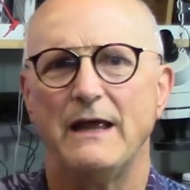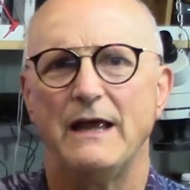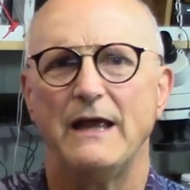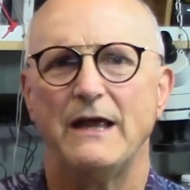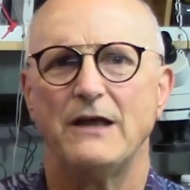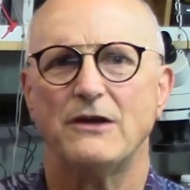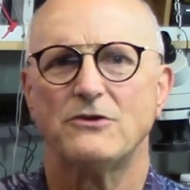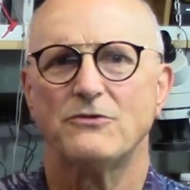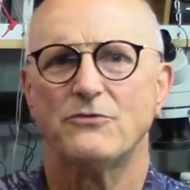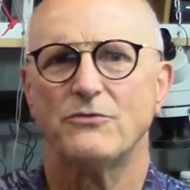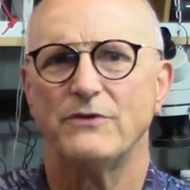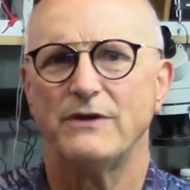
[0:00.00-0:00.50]

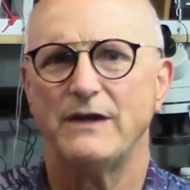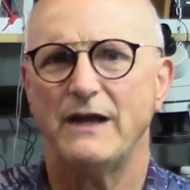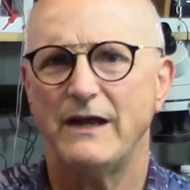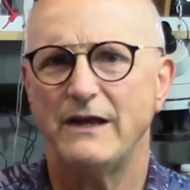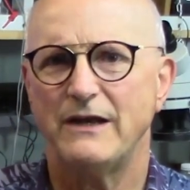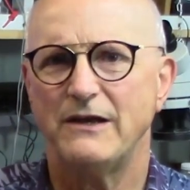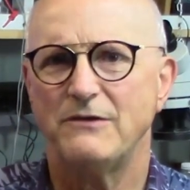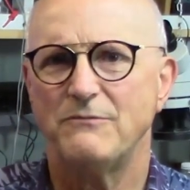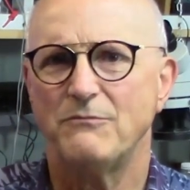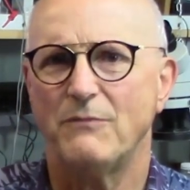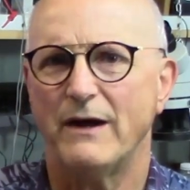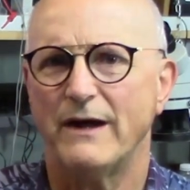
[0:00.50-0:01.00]
and
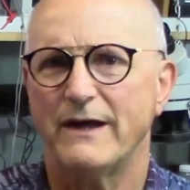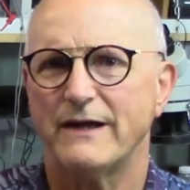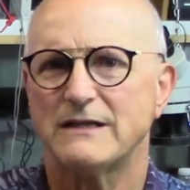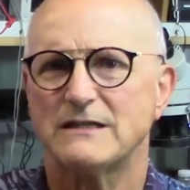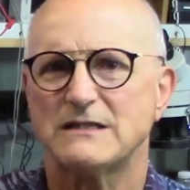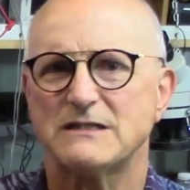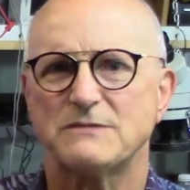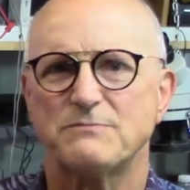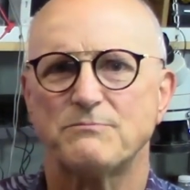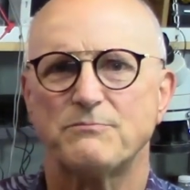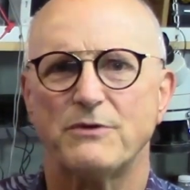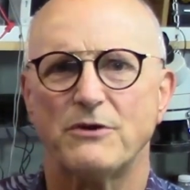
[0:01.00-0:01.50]
created my
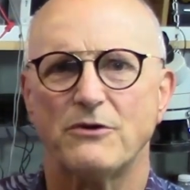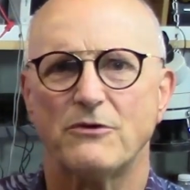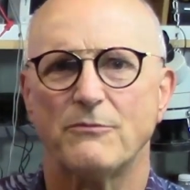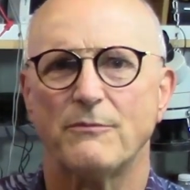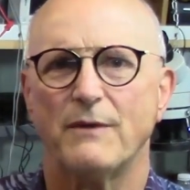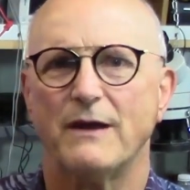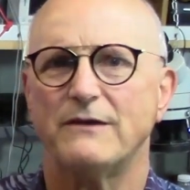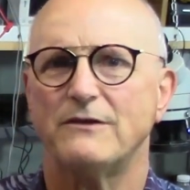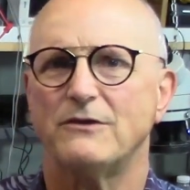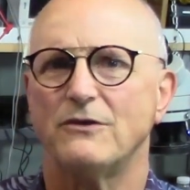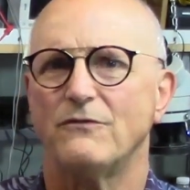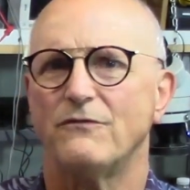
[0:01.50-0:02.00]

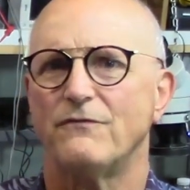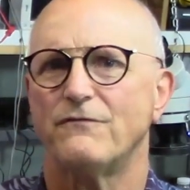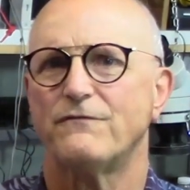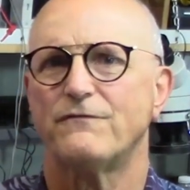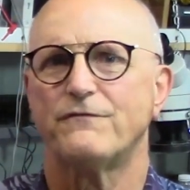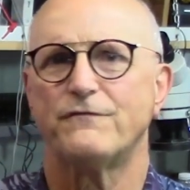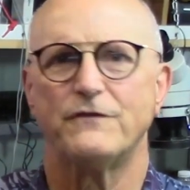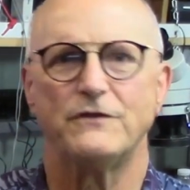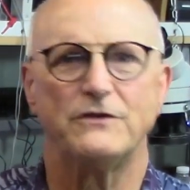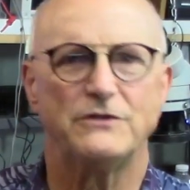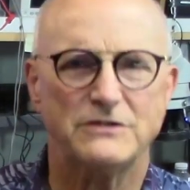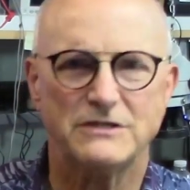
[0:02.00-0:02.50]
experimental
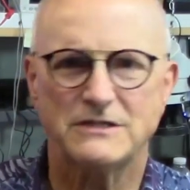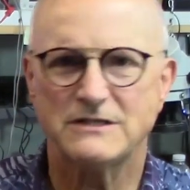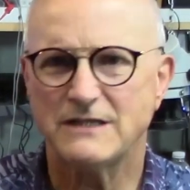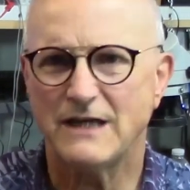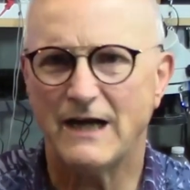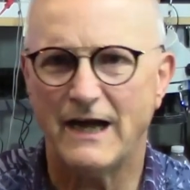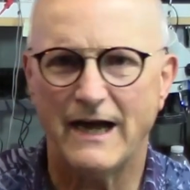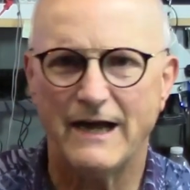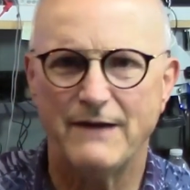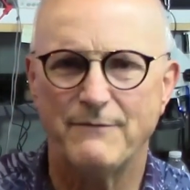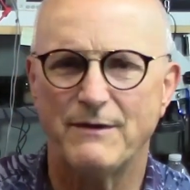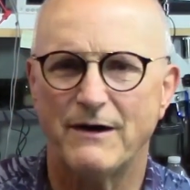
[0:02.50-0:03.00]
first
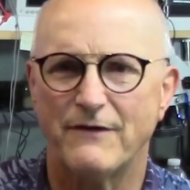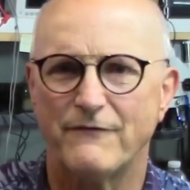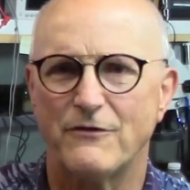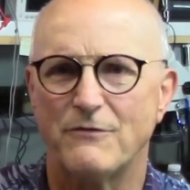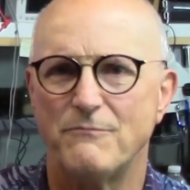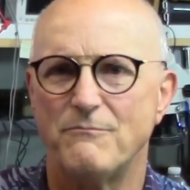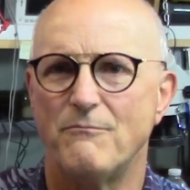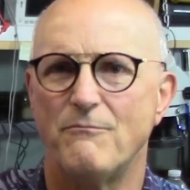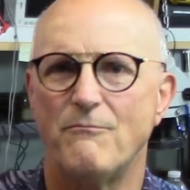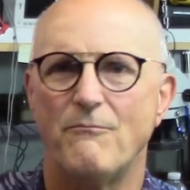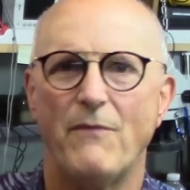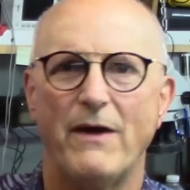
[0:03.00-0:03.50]
time ever
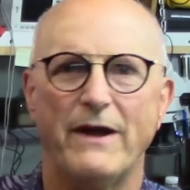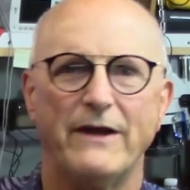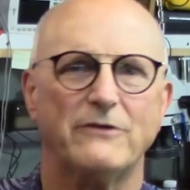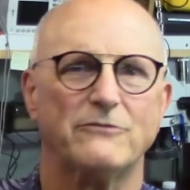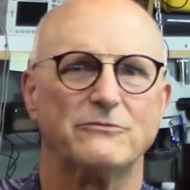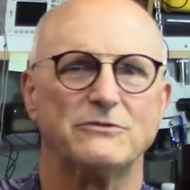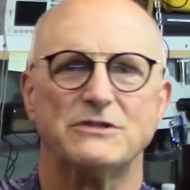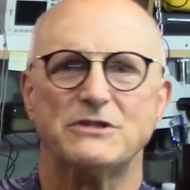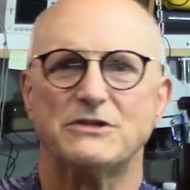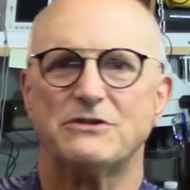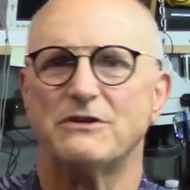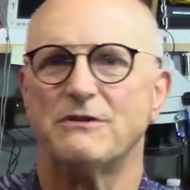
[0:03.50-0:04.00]

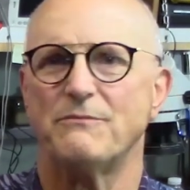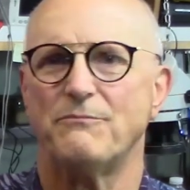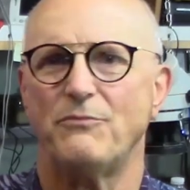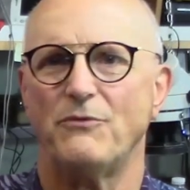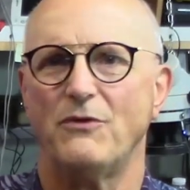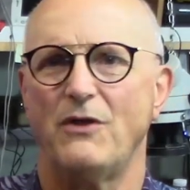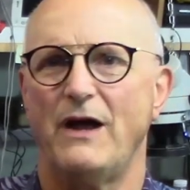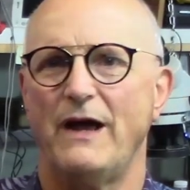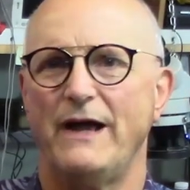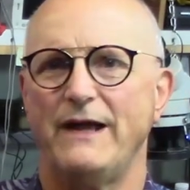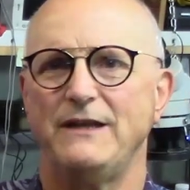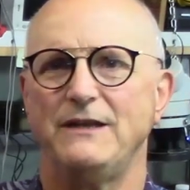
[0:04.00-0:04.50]
microstrip
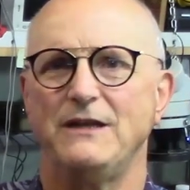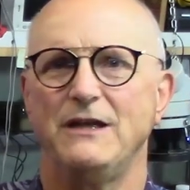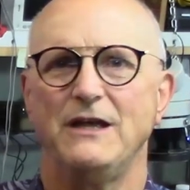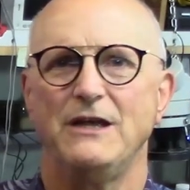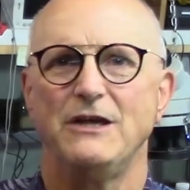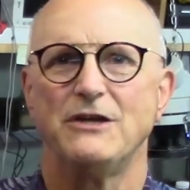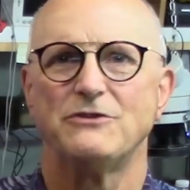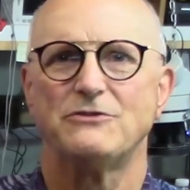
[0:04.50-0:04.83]
line